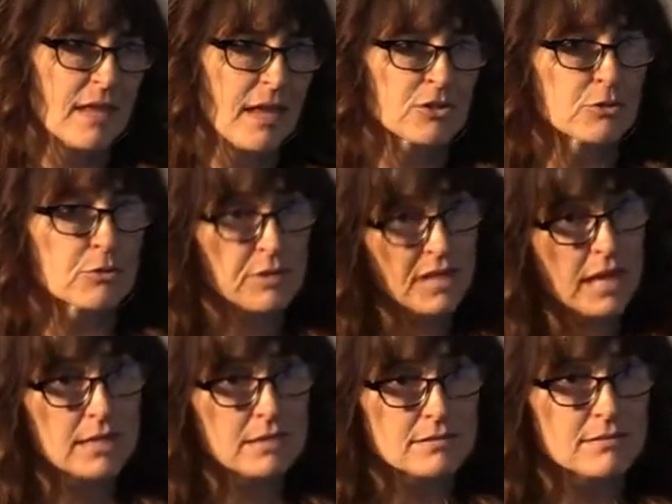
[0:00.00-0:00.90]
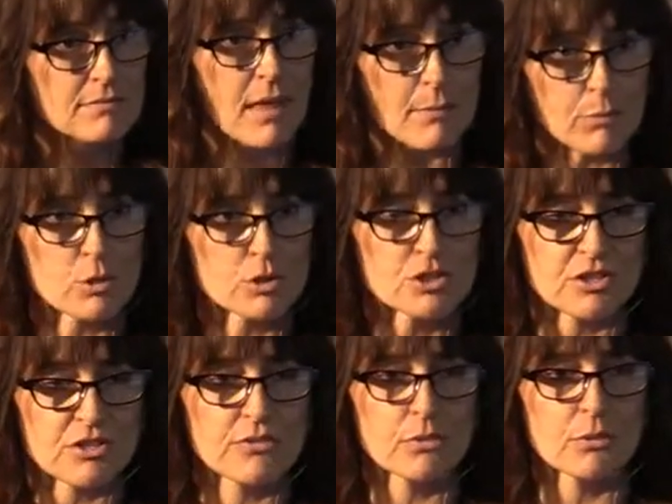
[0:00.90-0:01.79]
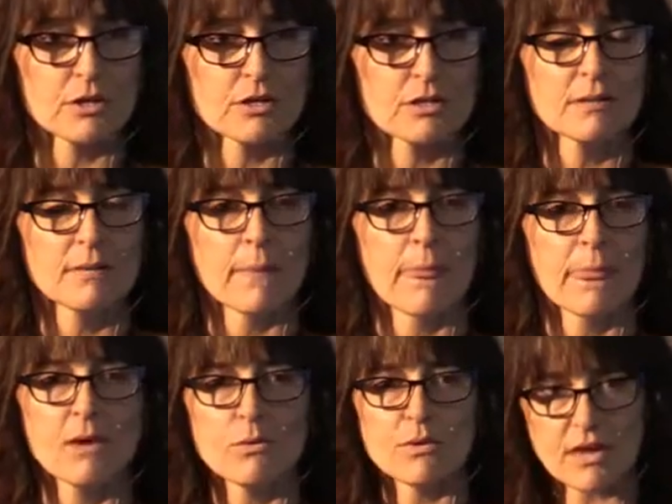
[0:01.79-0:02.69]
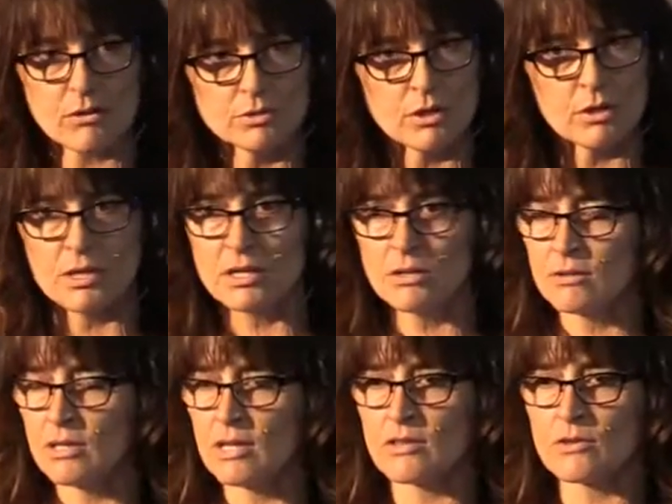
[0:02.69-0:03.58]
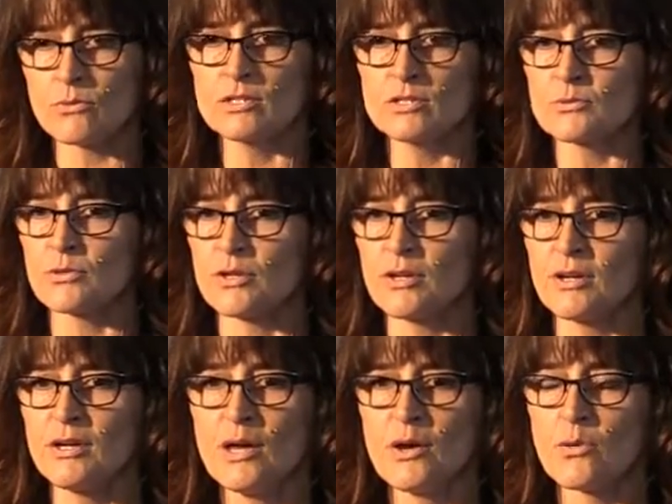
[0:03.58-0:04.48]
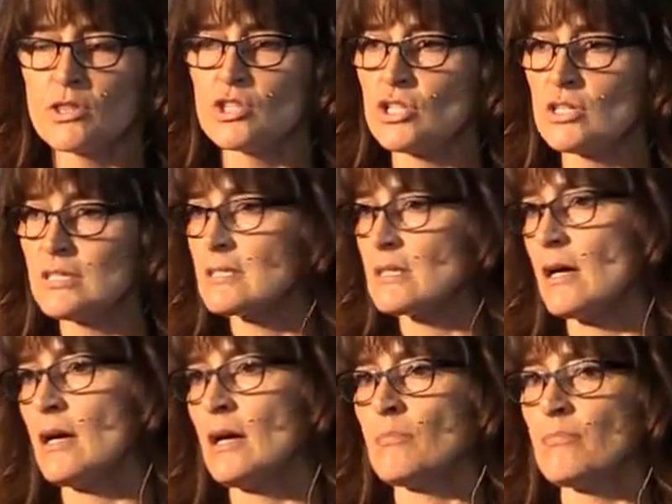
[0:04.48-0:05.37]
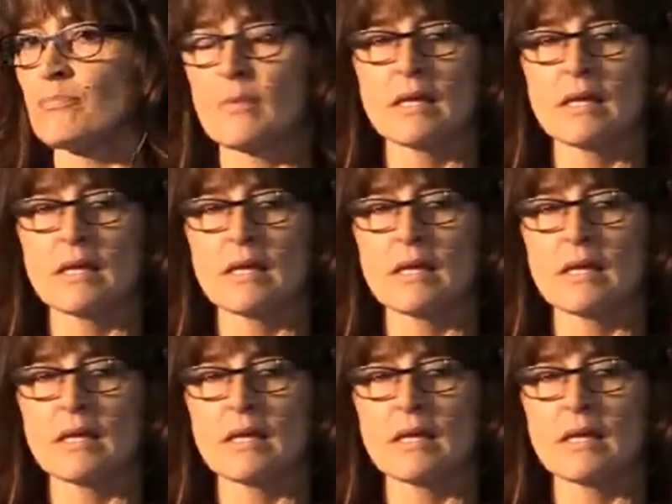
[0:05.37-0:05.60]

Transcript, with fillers: and create that portion of the word without knowing who the other ones were, with just uh,